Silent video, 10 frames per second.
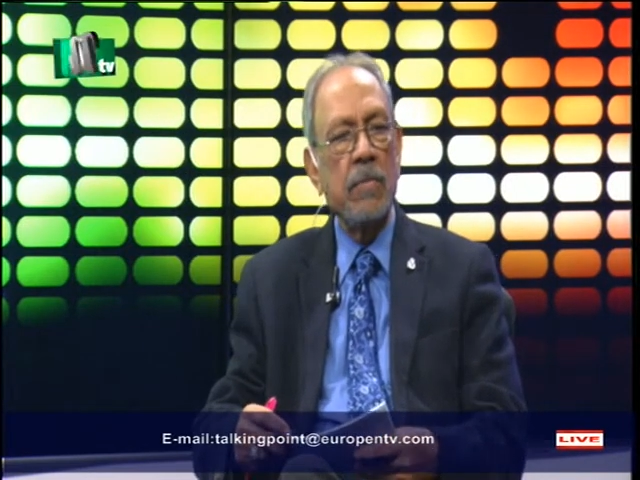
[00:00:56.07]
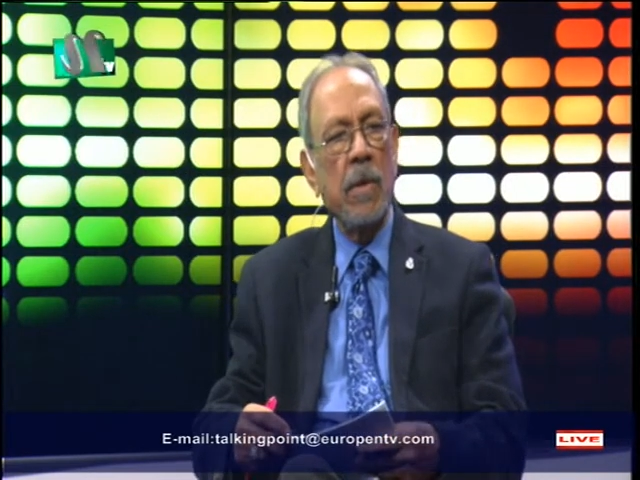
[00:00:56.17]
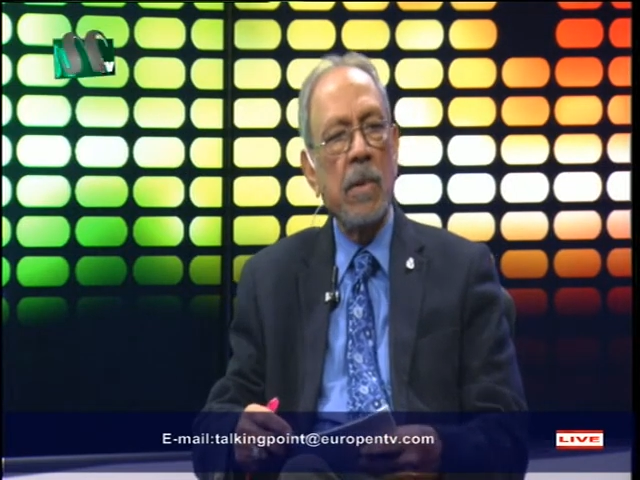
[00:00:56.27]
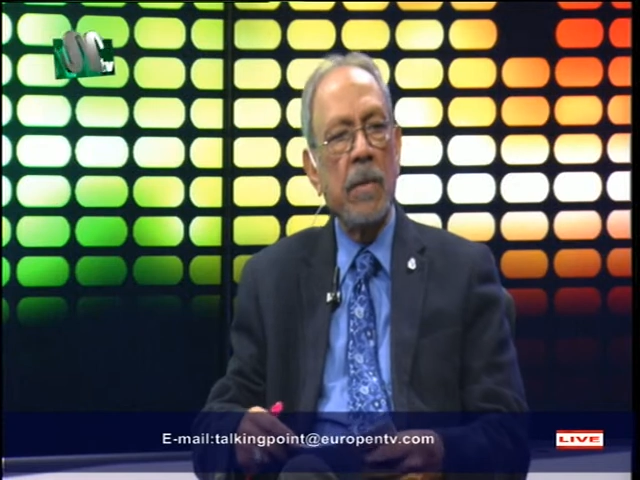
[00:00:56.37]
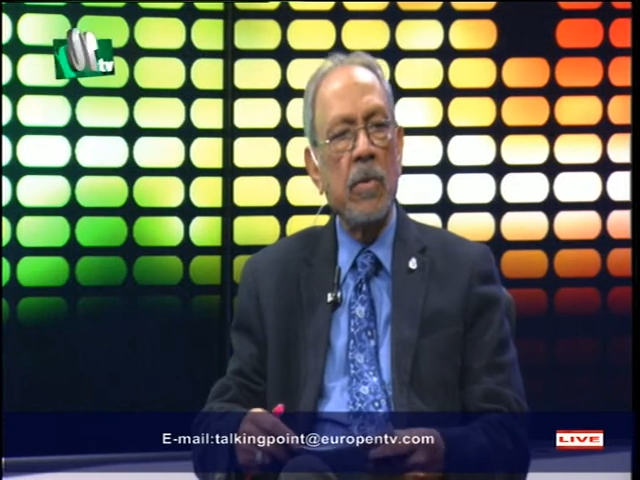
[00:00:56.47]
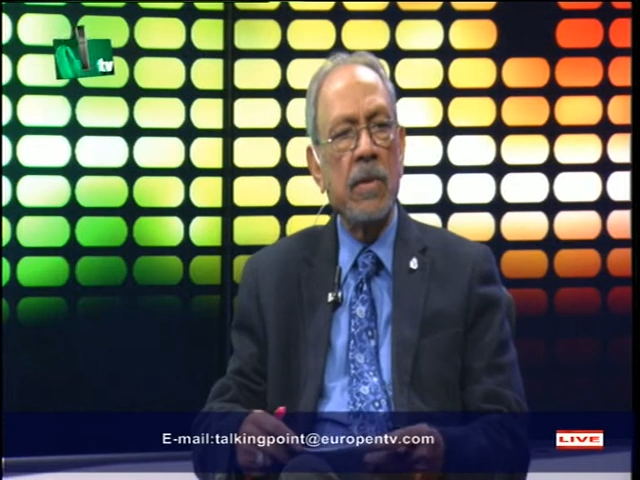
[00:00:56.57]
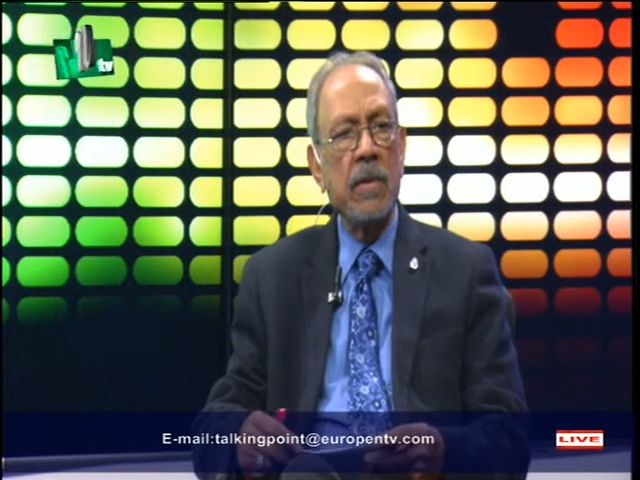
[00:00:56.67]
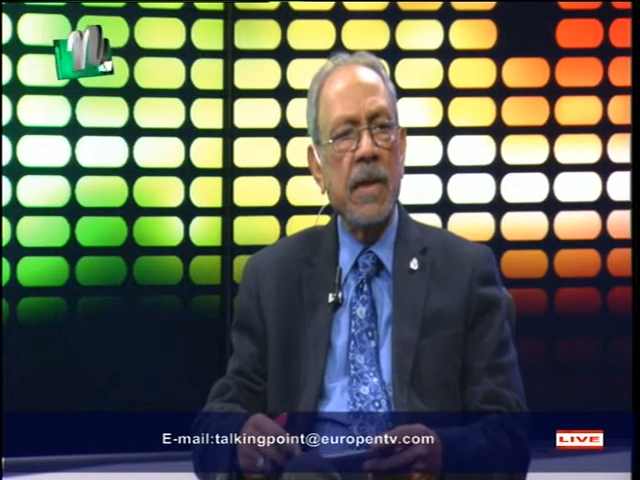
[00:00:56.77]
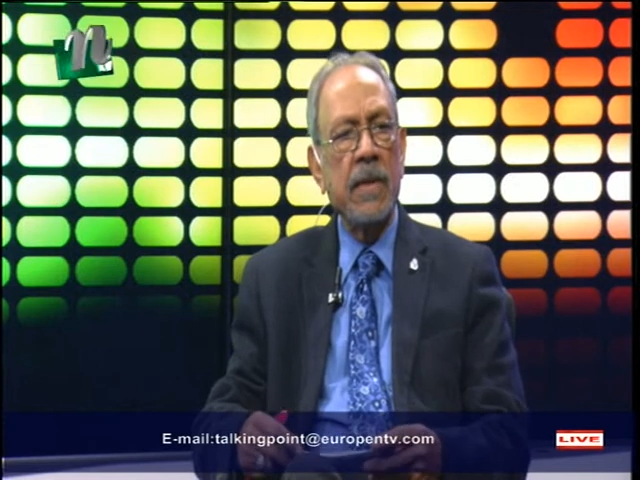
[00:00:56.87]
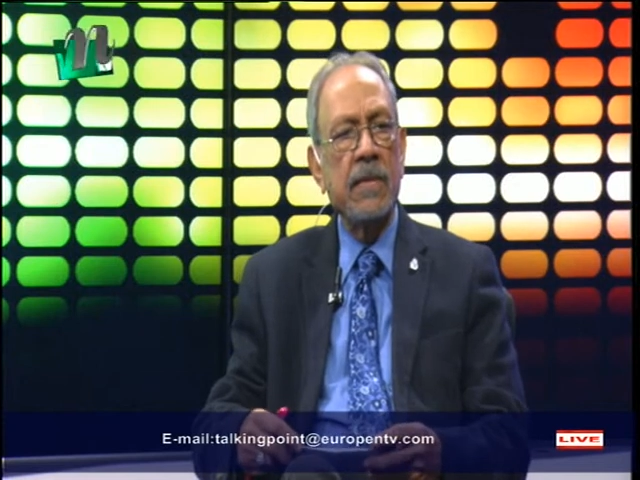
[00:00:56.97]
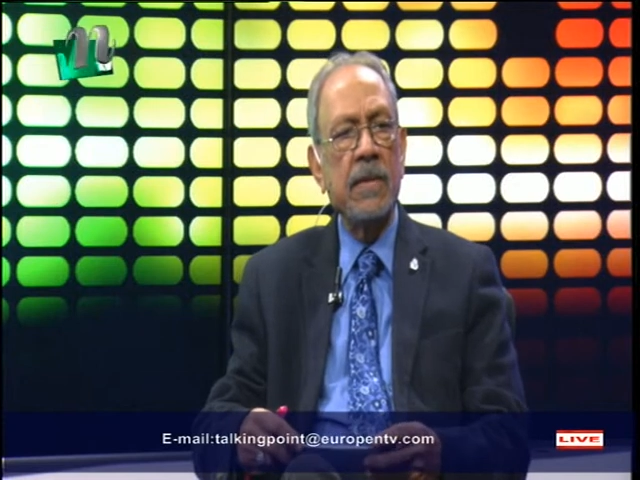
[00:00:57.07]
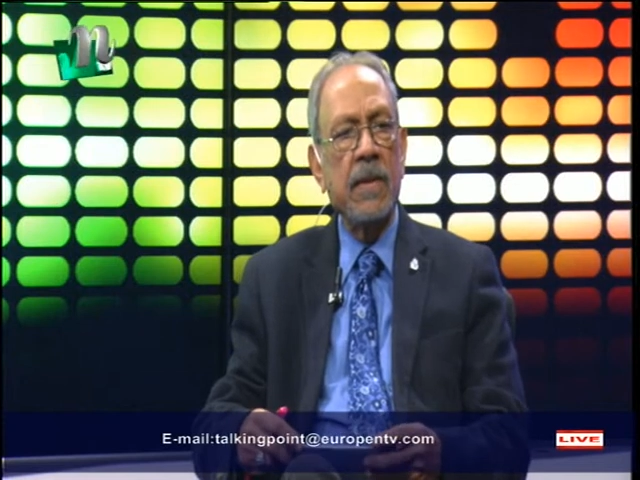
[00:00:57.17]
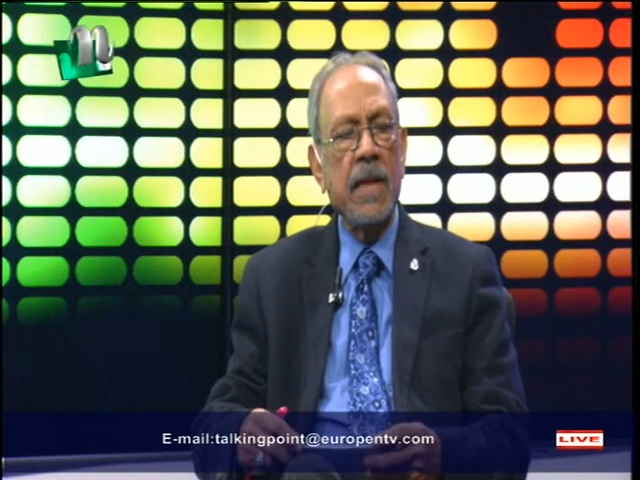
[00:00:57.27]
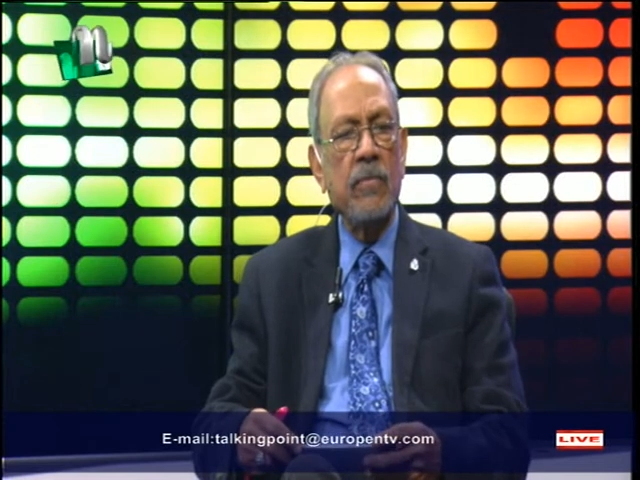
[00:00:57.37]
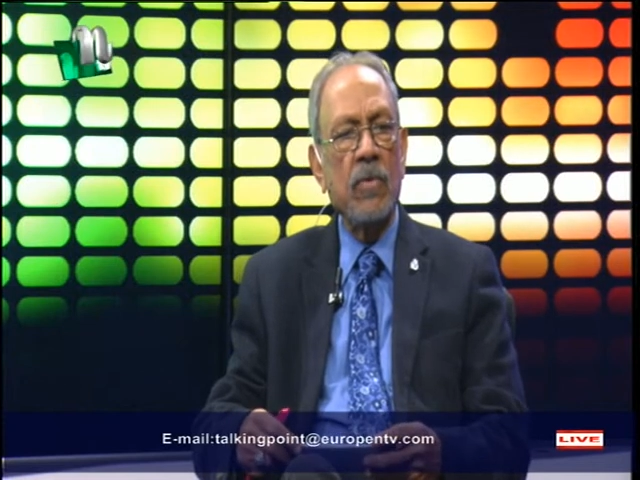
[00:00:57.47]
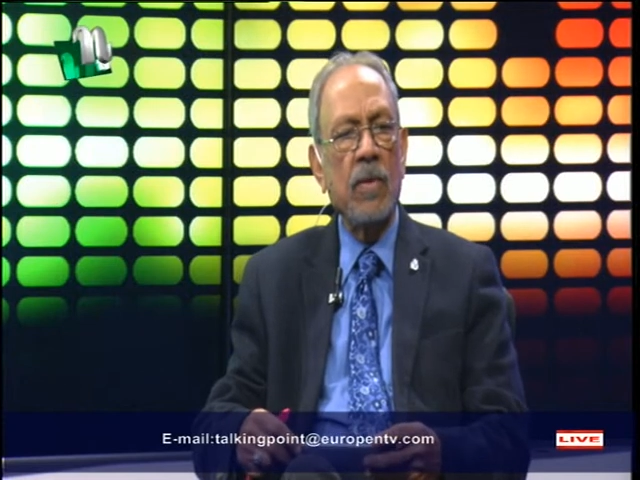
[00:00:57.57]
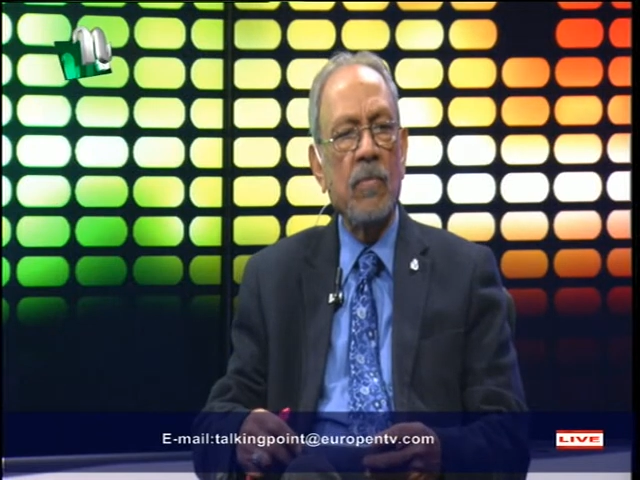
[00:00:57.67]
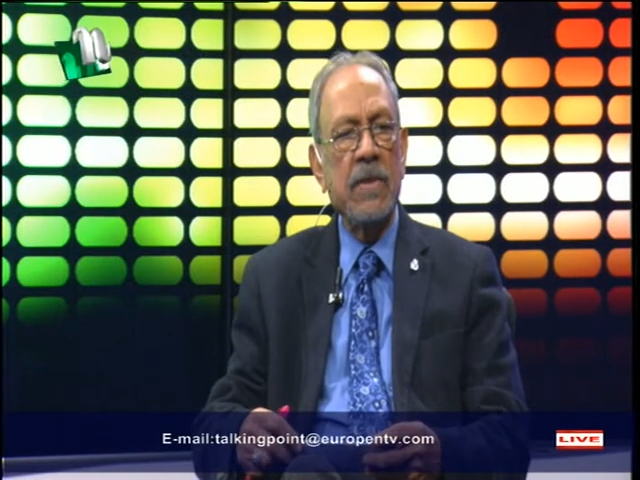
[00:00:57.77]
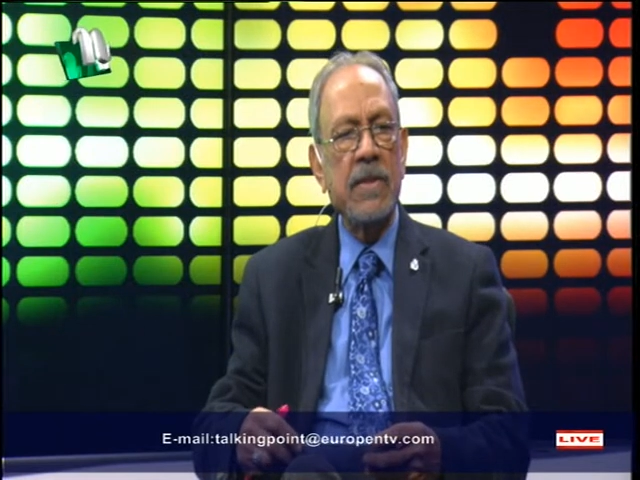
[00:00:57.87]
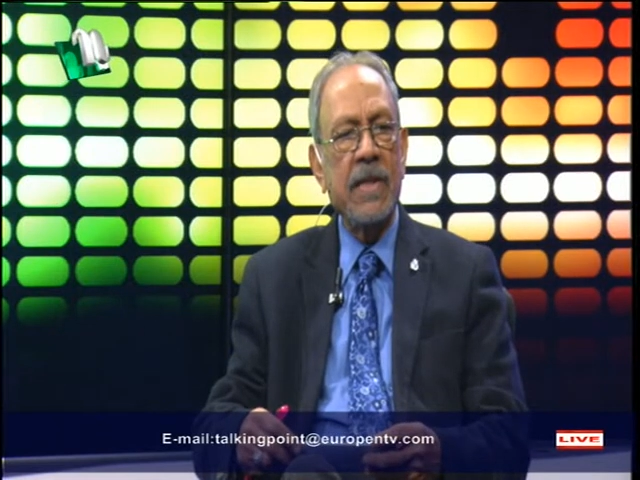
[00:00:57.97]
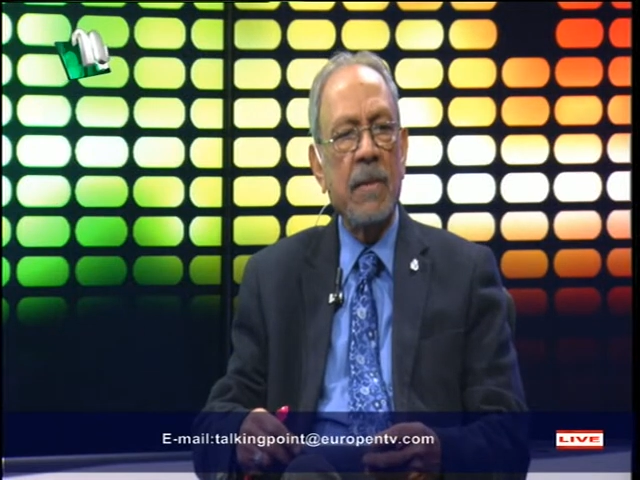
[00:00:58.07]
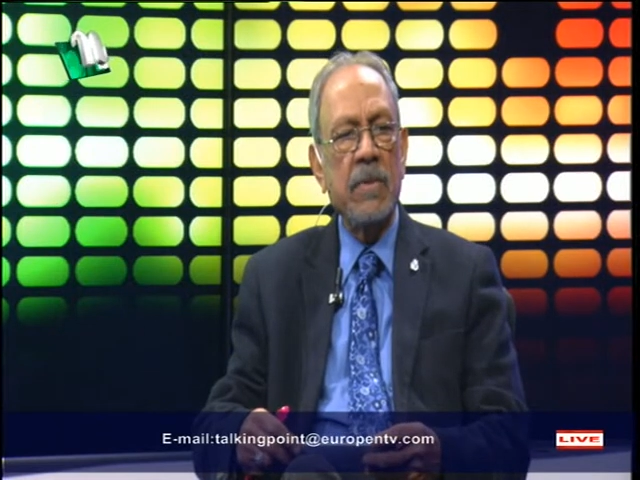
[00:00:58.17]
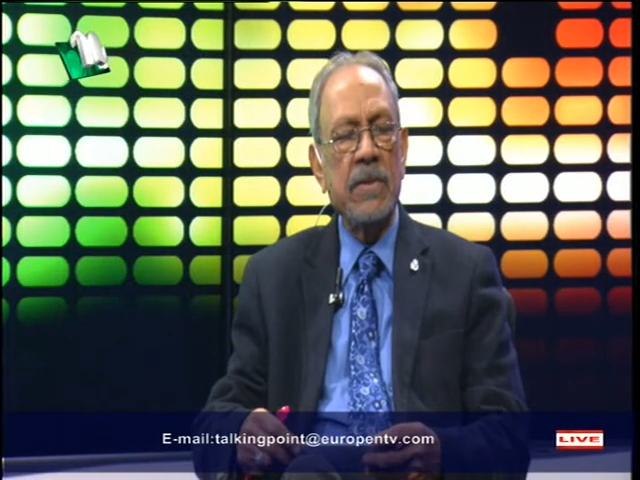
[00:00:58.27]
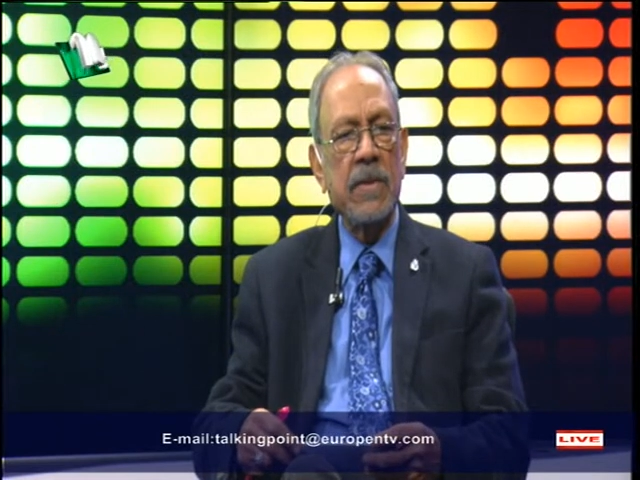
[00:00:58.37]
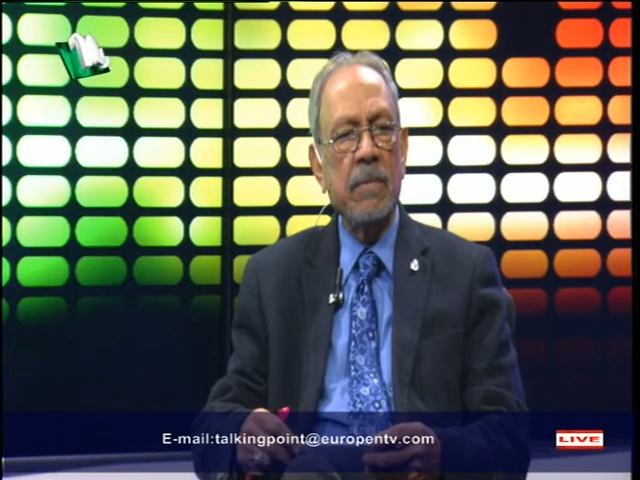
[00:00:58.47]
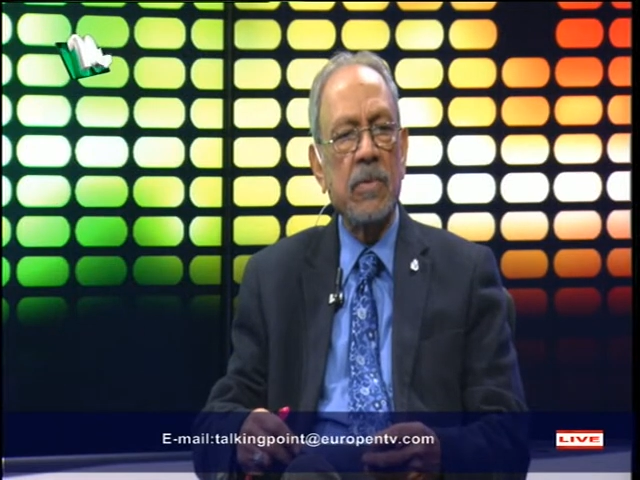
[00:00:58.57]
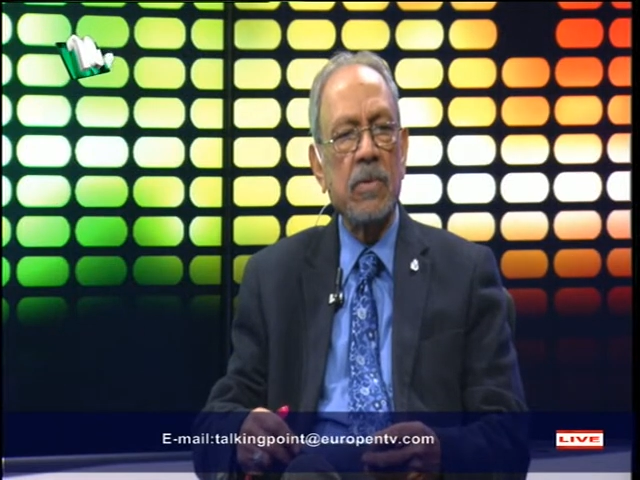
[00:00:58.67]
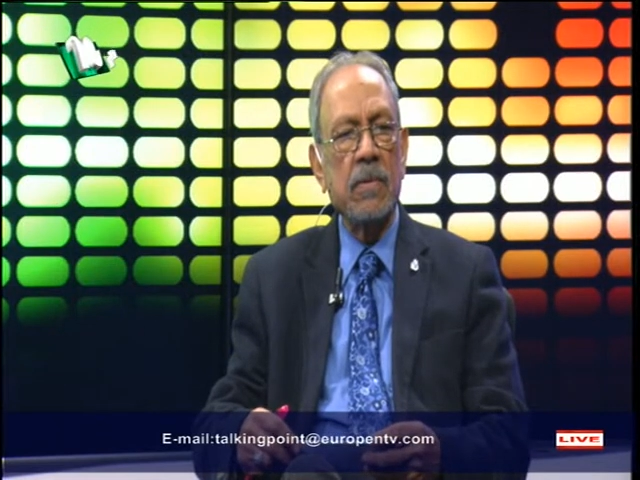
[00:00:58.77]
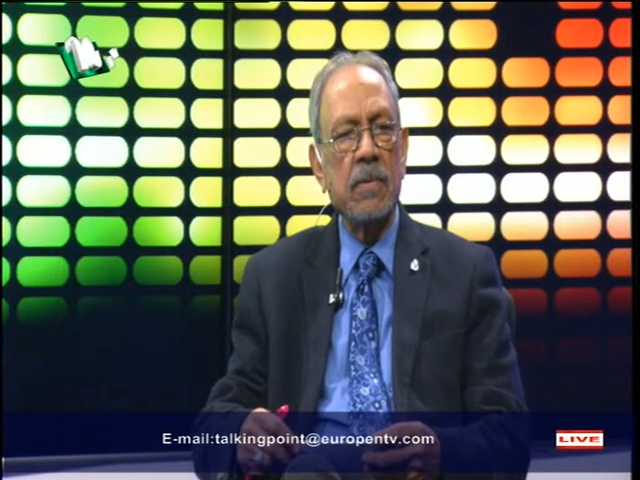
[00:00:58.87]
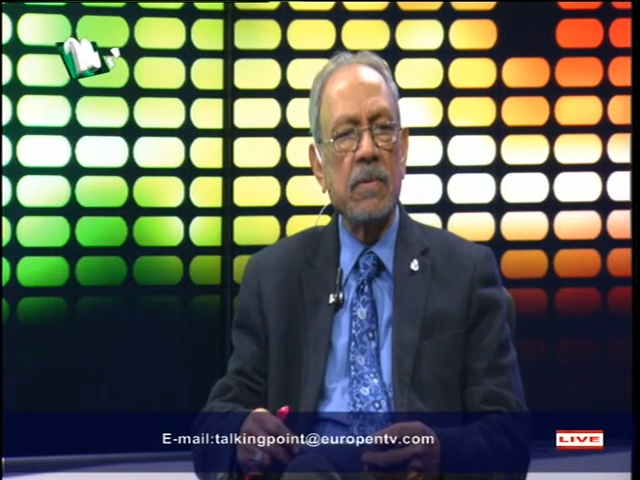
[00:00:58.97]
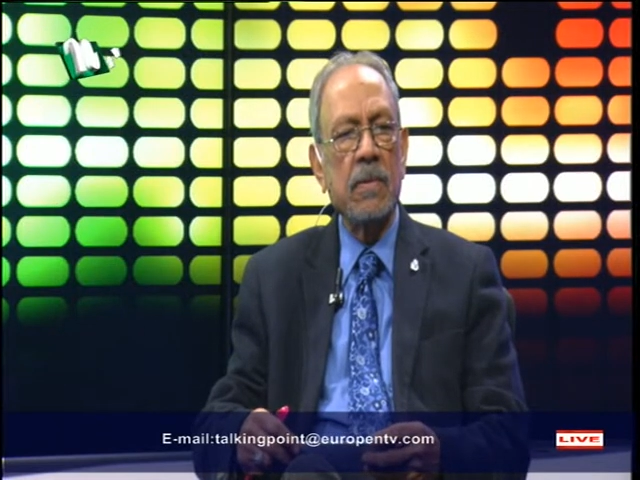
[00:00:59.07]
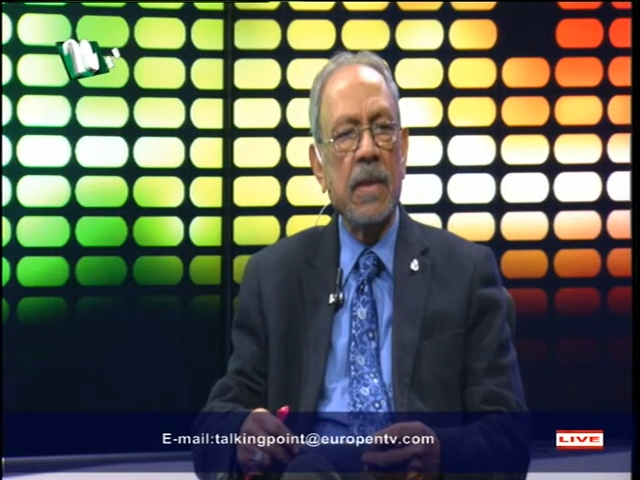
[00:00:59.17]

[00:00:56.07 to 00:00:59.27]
Burma Human Rights Network was established some two,